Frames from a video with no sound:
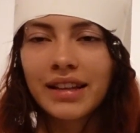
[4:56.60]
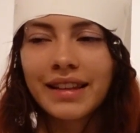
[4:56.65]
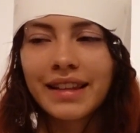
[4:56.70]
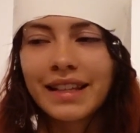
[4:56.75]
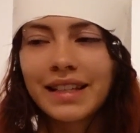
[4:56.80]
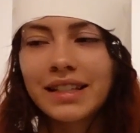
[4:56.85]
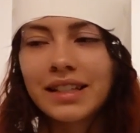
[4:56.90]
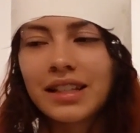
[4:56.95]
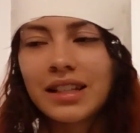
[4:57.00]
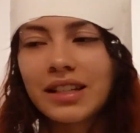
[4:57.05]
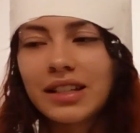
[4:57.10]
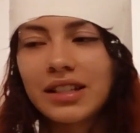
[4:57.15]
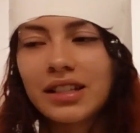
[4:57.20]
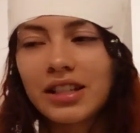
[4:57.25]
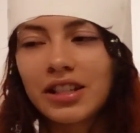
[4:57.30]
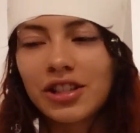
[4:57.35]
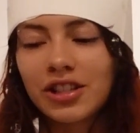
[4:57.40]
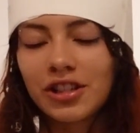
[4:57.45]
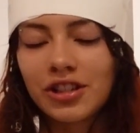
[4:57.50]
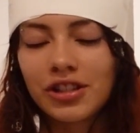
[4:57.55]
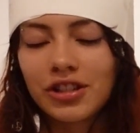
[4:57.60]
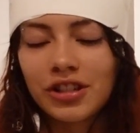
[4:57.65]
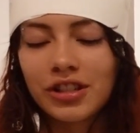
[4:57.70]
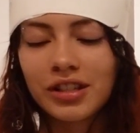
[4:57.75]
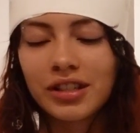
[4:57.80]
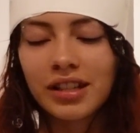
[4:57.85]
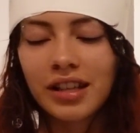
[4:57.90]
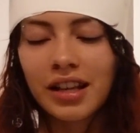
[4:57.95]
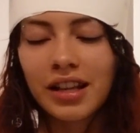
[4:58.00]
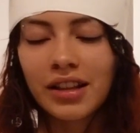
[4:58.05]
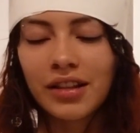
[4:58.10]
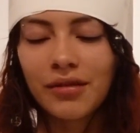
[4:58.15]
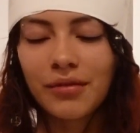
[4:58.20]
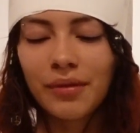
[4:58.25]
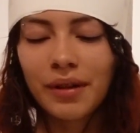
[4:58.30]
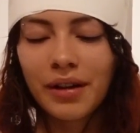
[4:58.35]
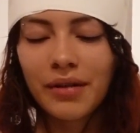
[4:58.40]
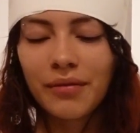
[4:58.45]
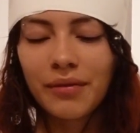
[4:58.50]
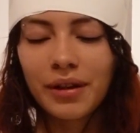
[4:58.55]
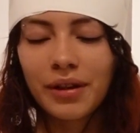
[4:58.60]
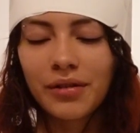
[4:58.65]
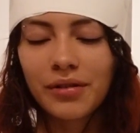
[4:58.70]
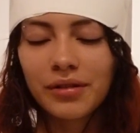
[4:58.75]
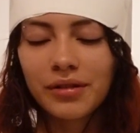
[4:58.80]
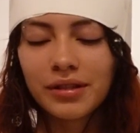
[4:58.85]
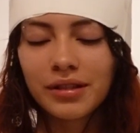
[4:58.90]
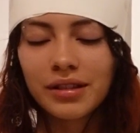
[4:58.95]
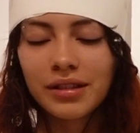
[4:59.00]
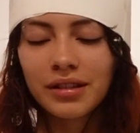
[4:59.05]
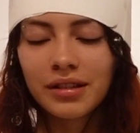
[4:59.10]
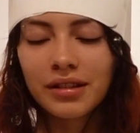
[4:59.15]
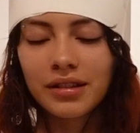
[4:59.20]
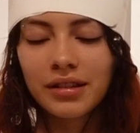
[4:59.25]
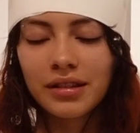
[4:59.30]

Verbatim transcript: This looks atrocious, like the way it wiggles.